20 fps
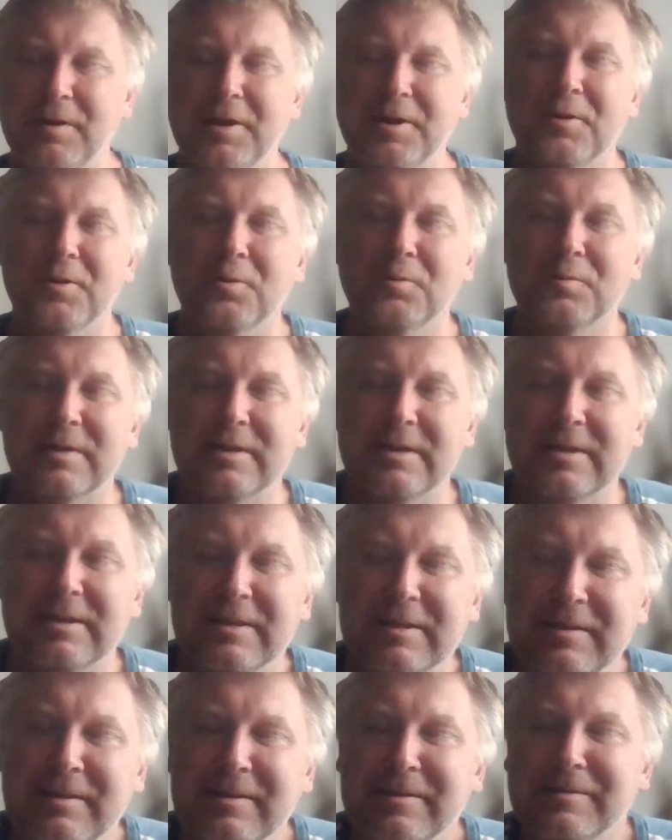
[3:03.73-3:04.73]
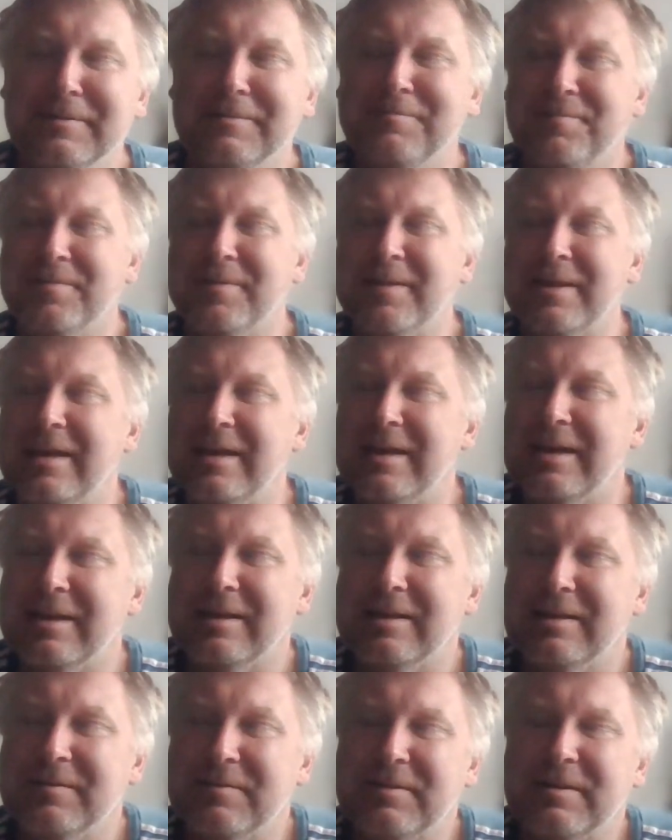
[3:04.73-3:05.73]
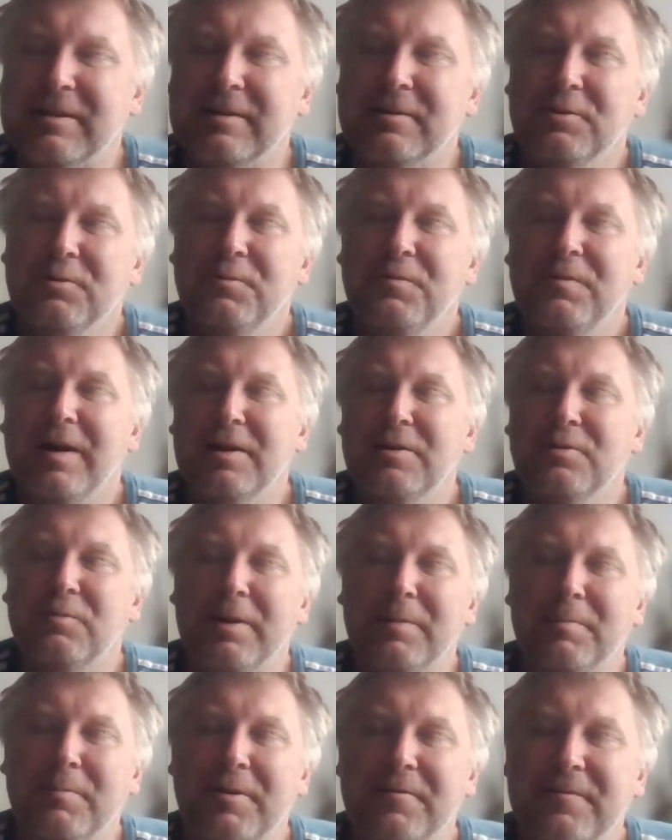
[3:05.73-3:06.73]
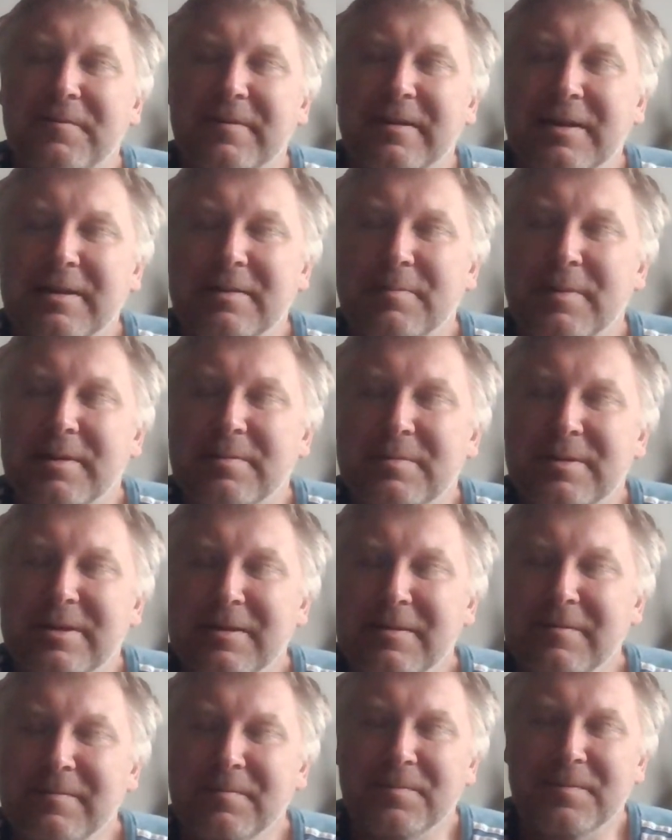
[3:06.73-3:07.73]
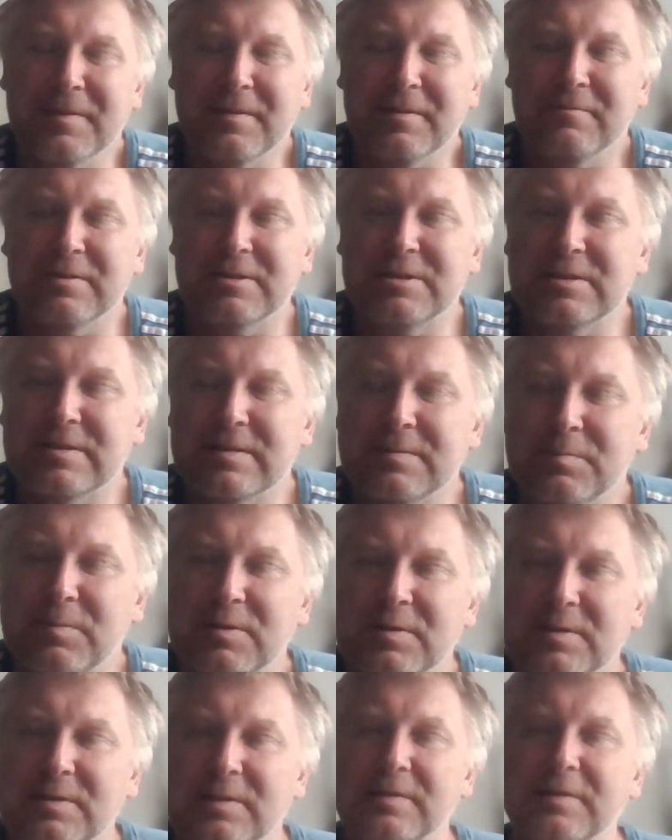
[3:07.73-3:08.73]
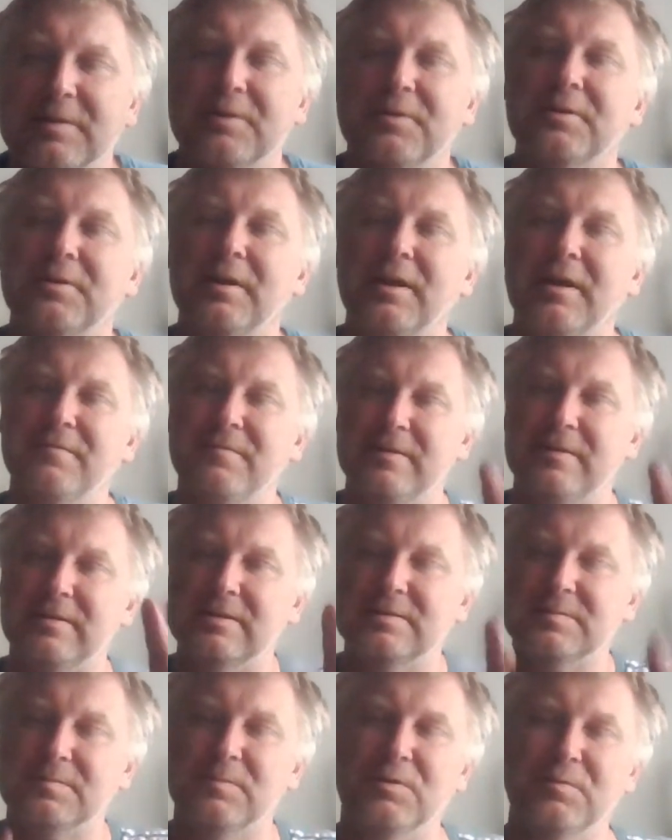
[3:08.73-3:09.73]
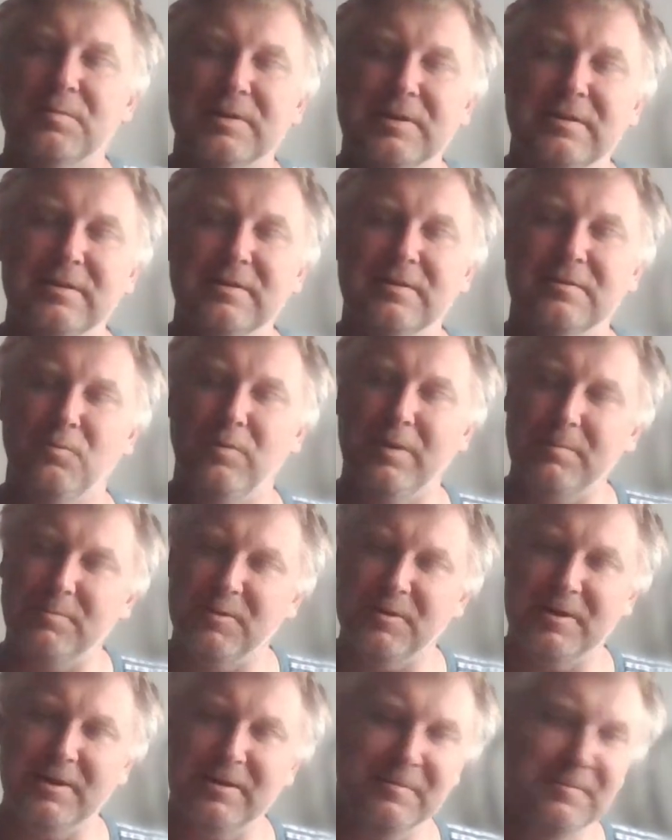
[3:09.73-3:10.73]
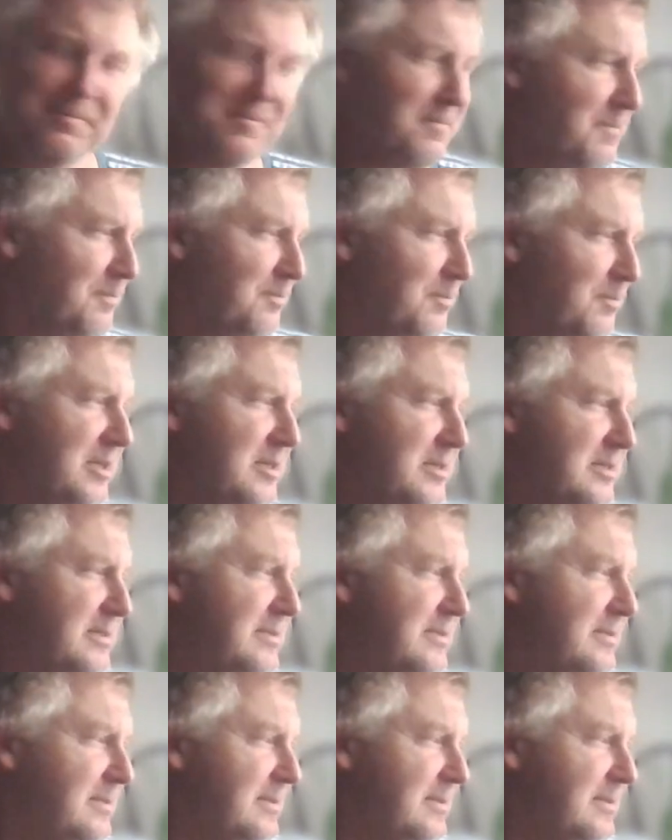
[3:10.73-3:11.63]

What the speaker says: I noted it. Do you find one more thing, maybe, which is important in your life at this moment? One more, please.